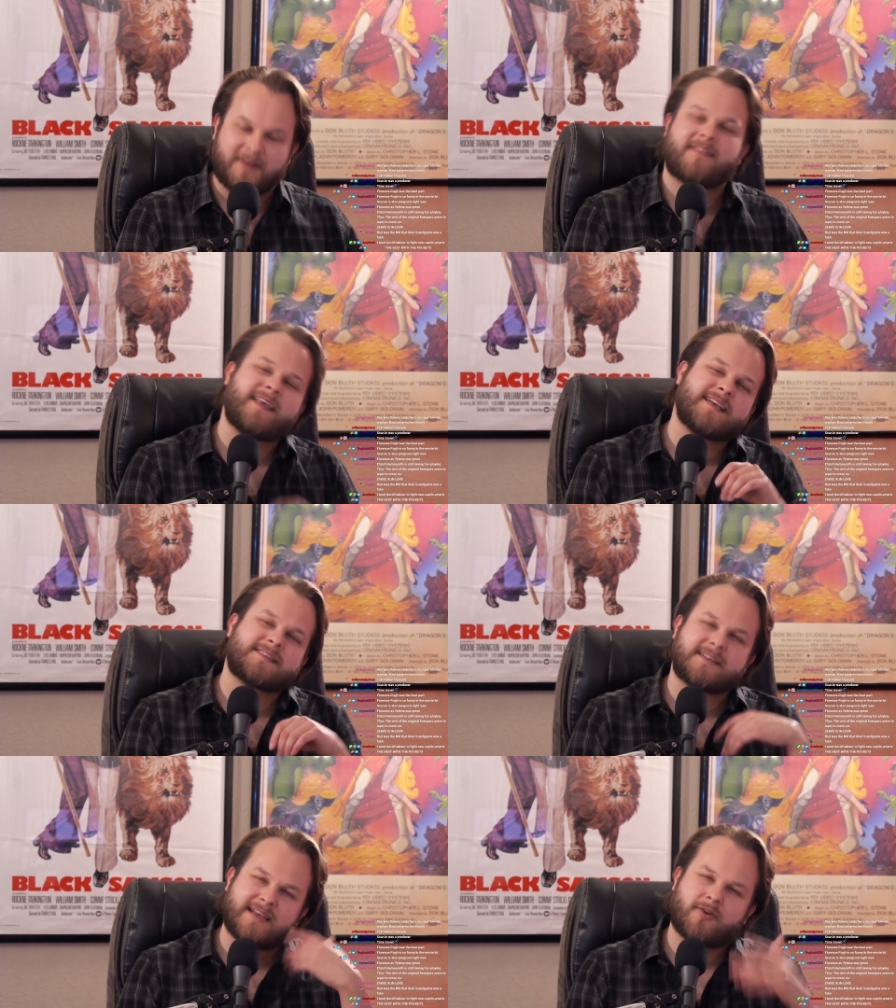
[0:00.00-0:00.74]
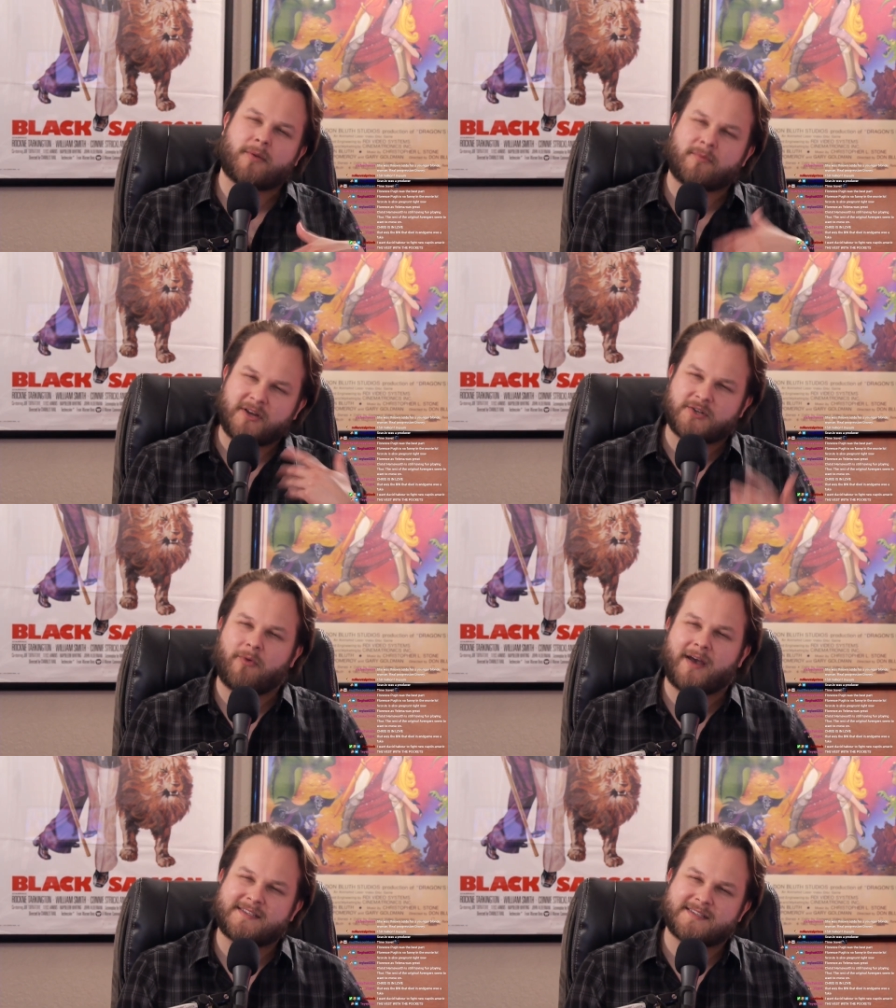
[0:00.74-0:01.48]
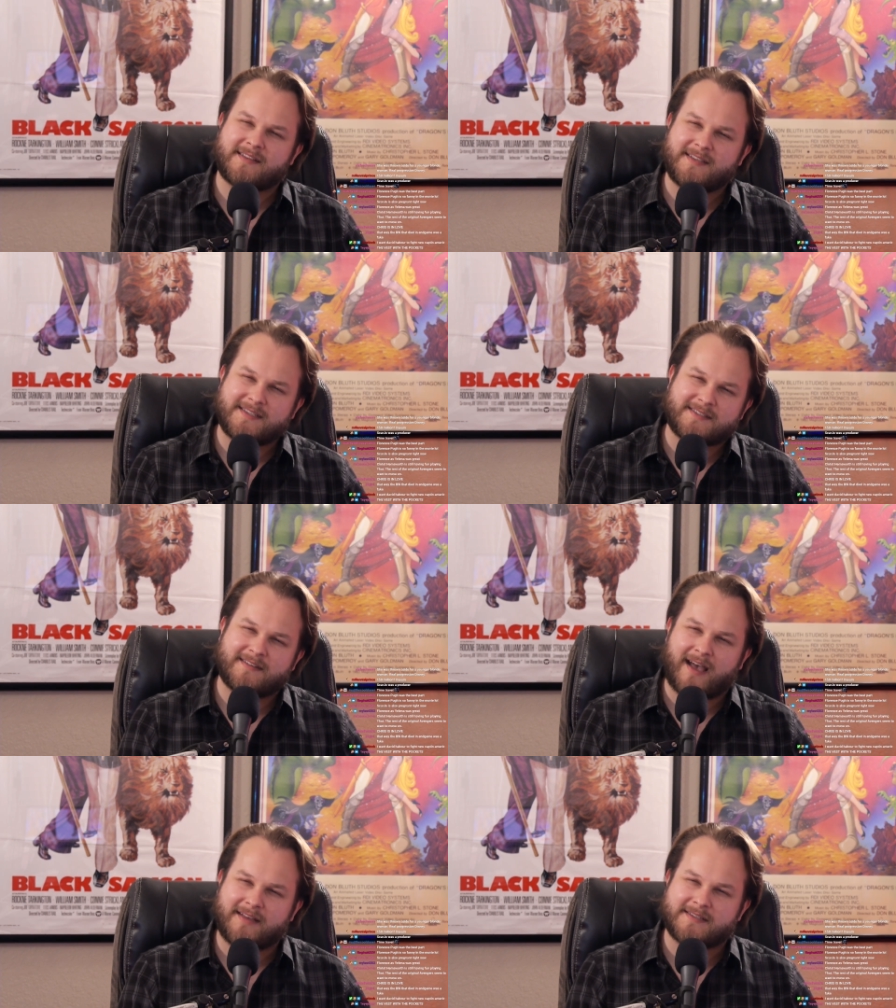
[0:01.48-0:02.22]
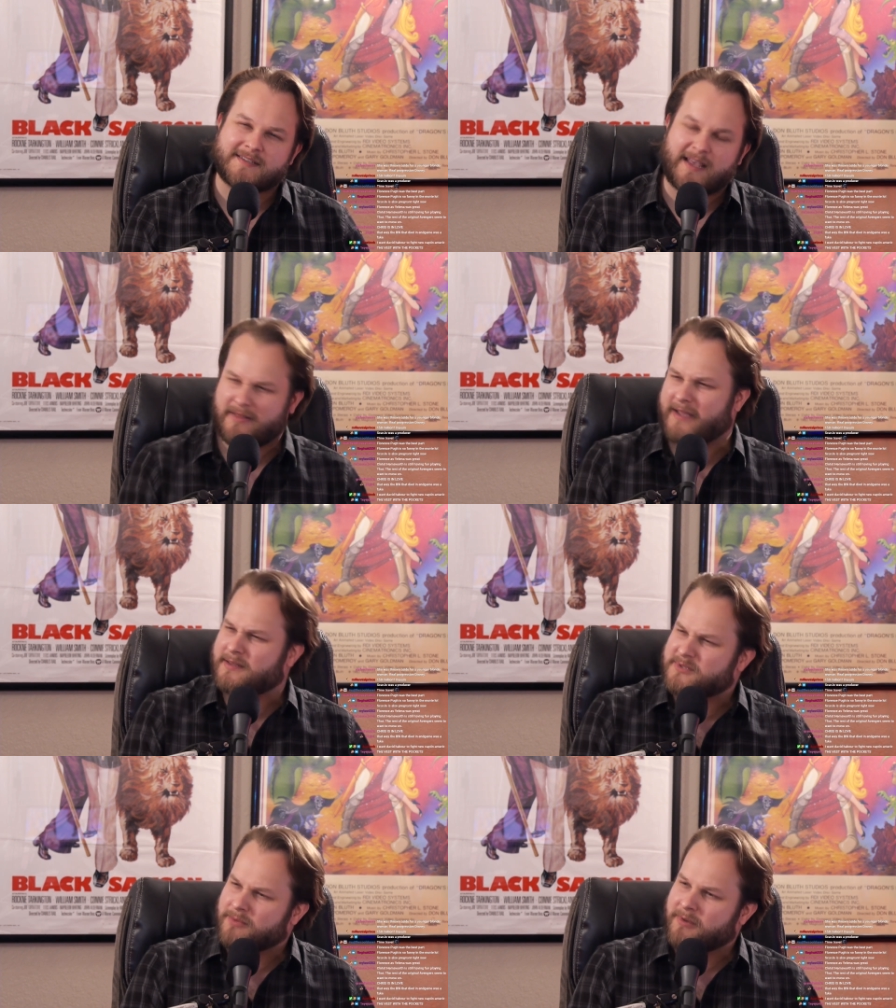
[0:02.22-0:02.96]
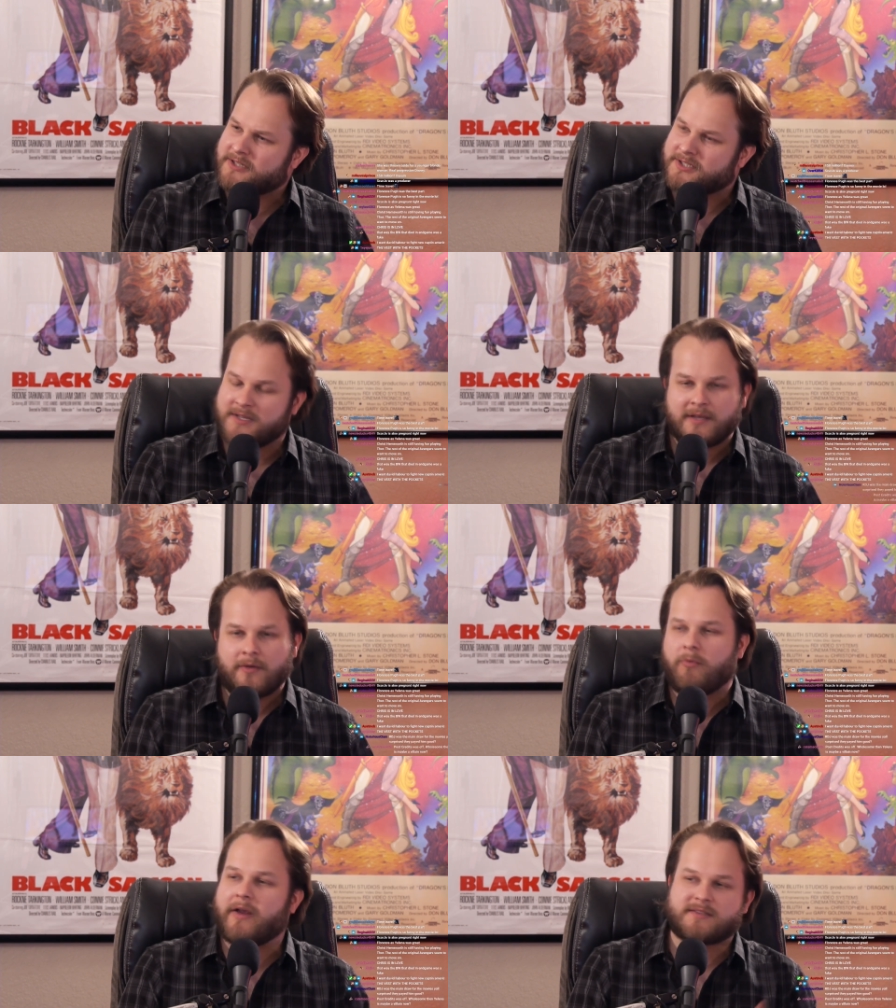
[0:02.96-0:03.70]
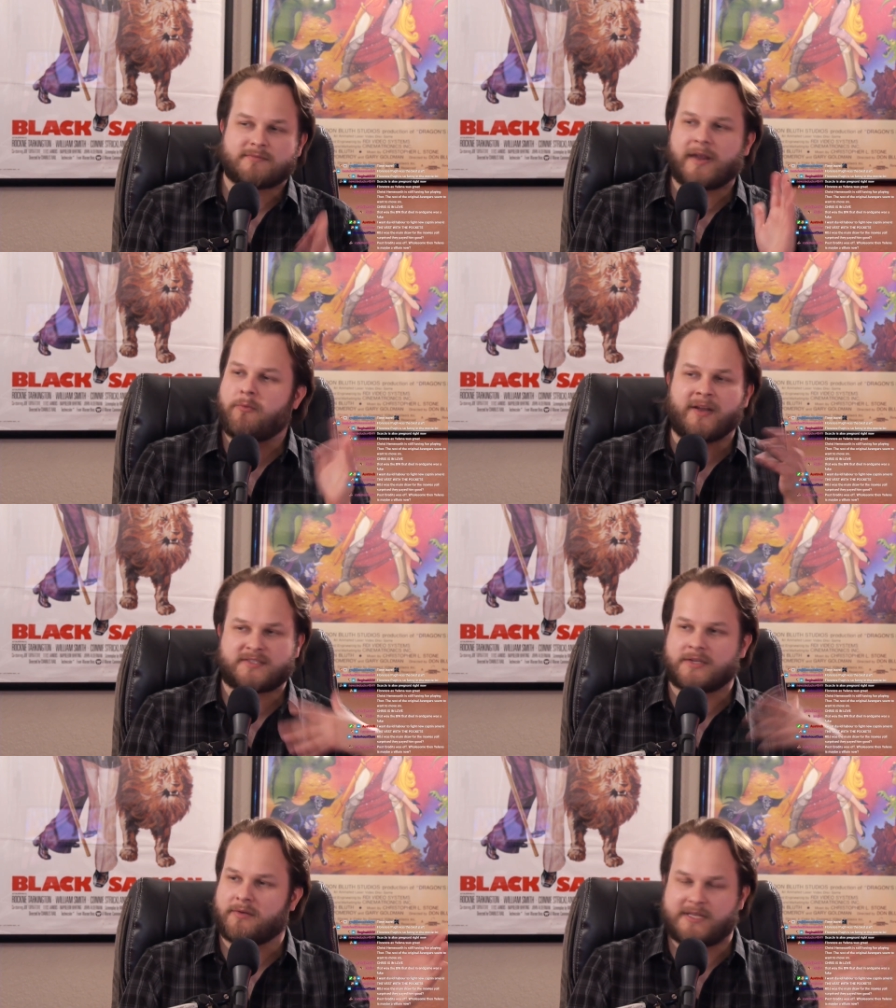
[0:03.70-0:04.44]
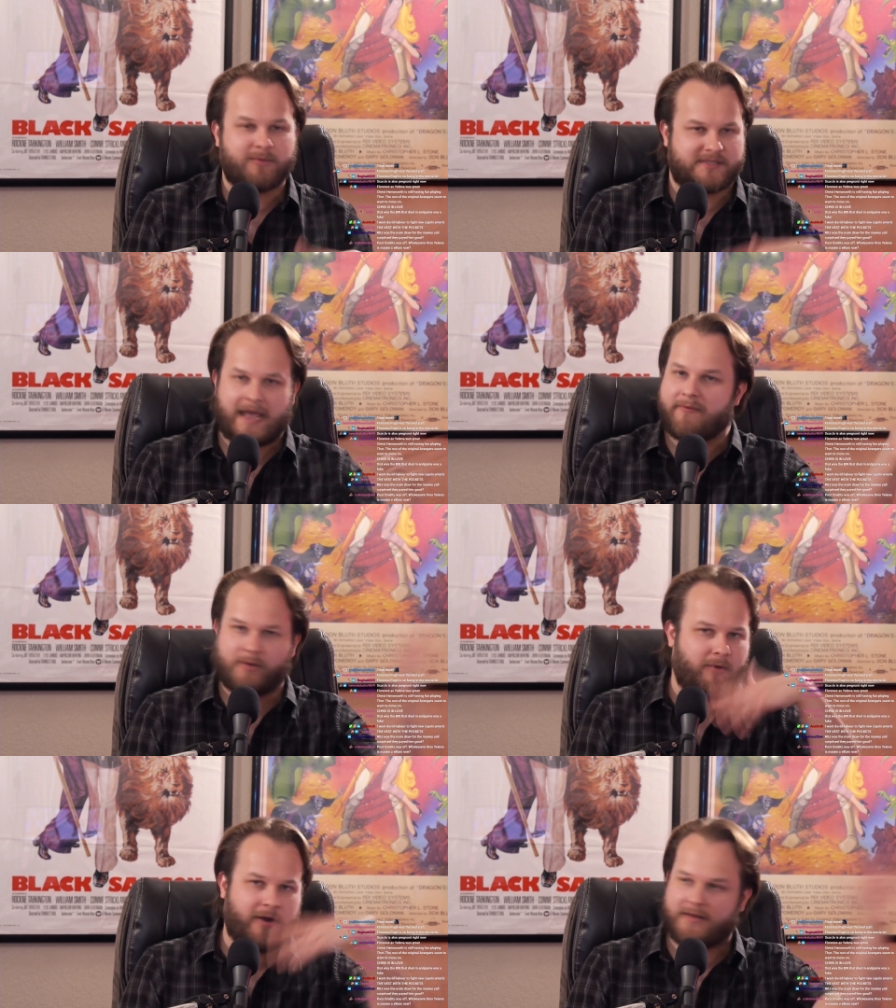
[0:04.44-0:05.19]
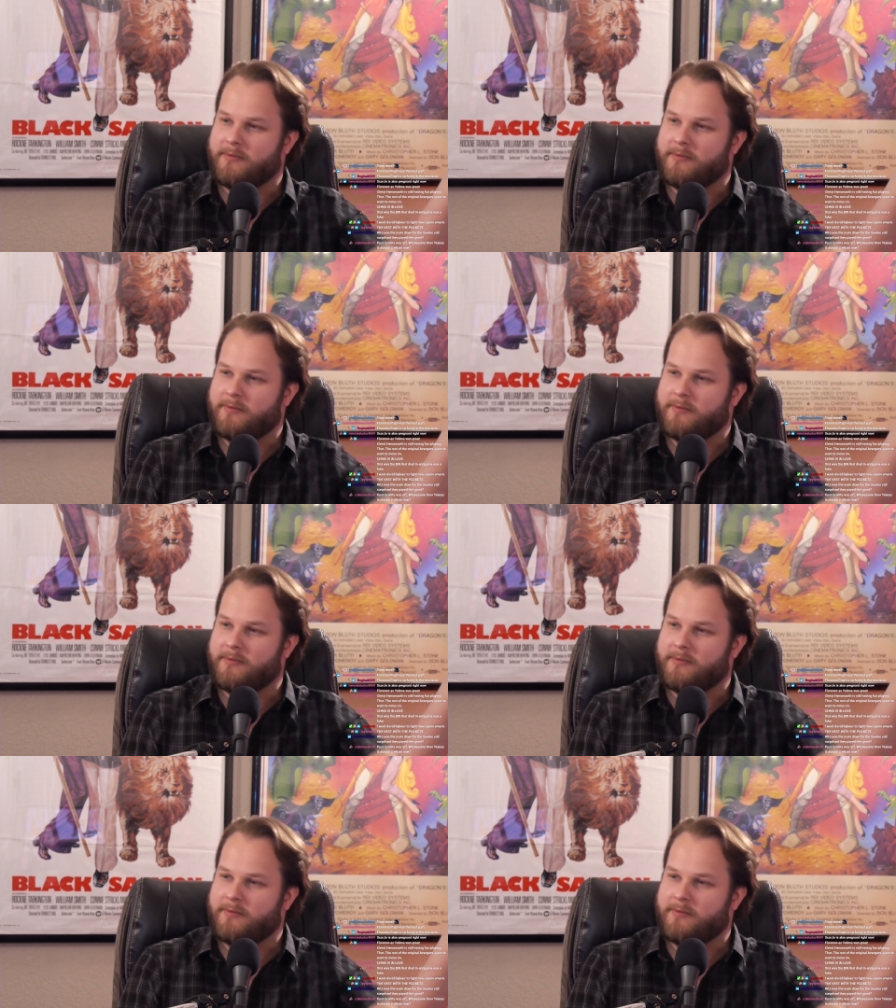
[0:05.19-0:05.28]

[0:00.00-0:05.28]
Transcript: But the thing is, like David Harbour and Rachel Weisz at least I just I like them so much. Yeah. Whereas Ray Winstones, he was everywhere.